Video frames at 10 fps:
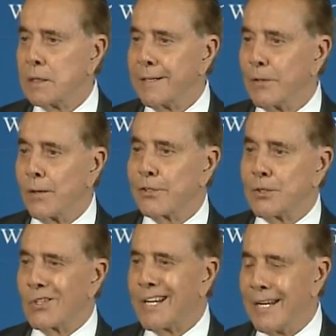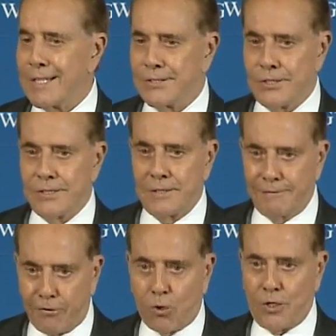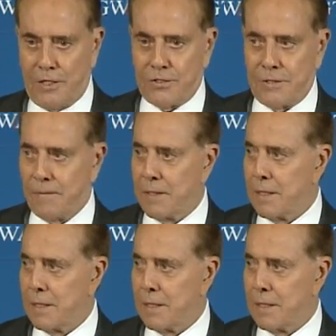in Russell, Kansas in the 40s,